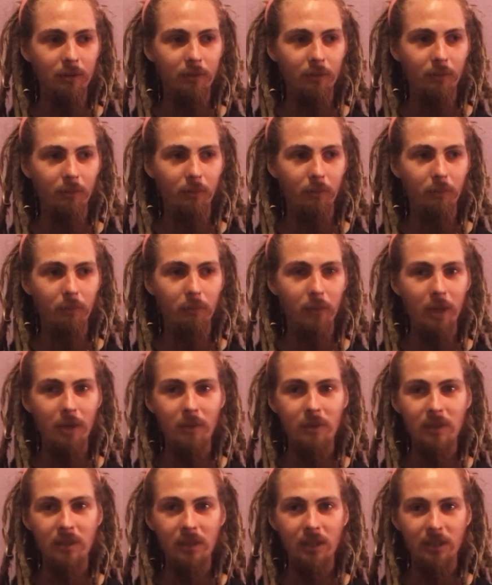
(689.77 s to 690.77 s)

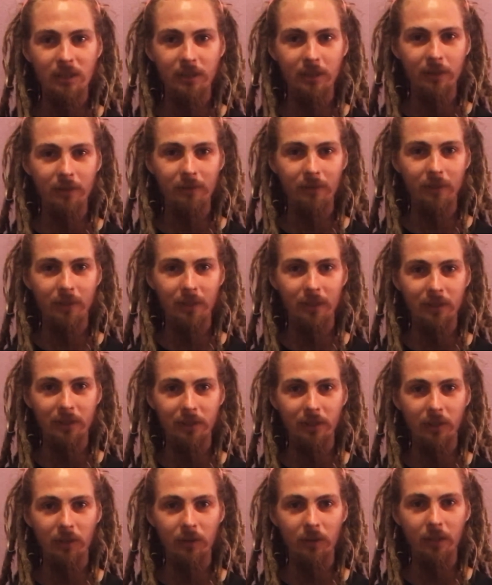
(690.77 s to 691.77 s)
maybe doesn't even
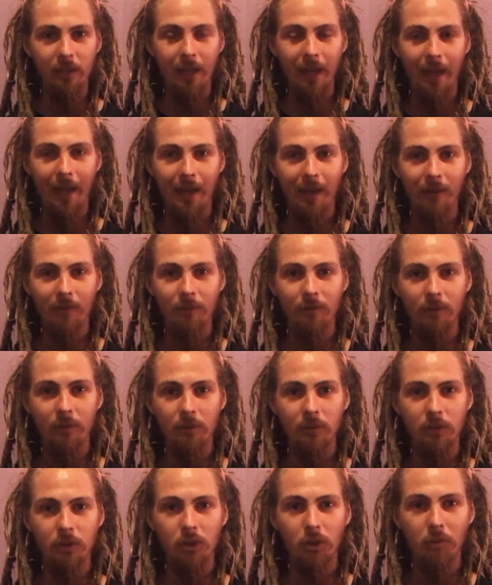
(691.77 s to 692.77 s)
necessarily have
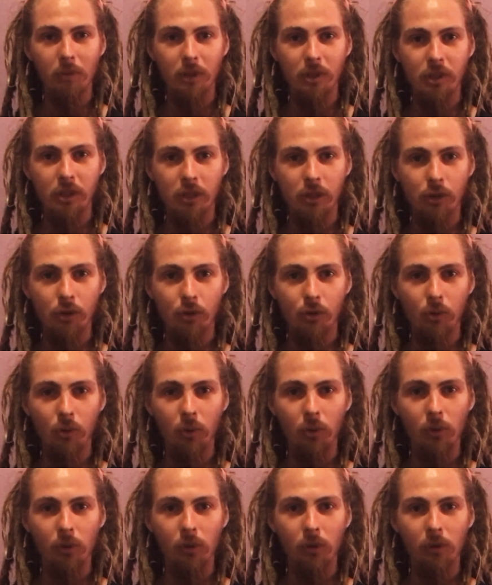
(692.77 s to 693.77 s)
so much
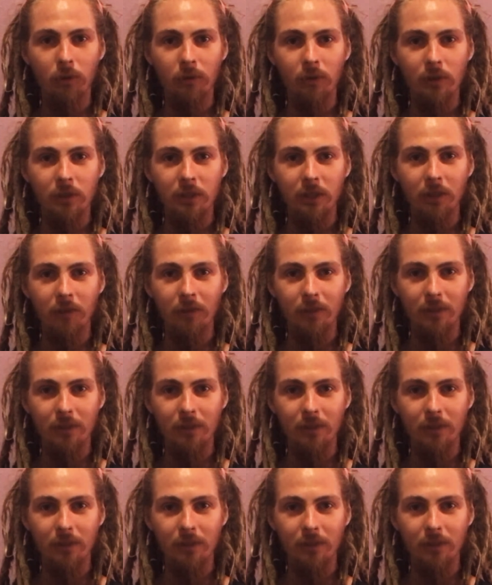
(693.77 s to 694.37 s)
control over itself.